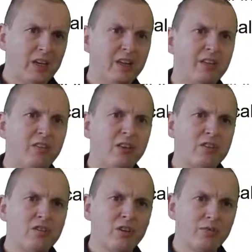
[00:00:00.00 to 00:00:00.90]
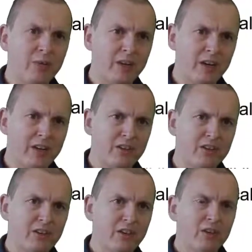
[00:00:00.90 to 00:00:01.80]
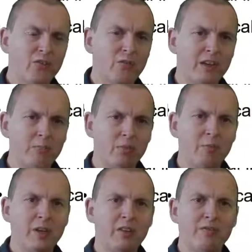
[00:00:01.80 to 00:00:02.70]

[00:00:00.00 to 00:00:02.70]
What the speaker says: and then you need software layers to implement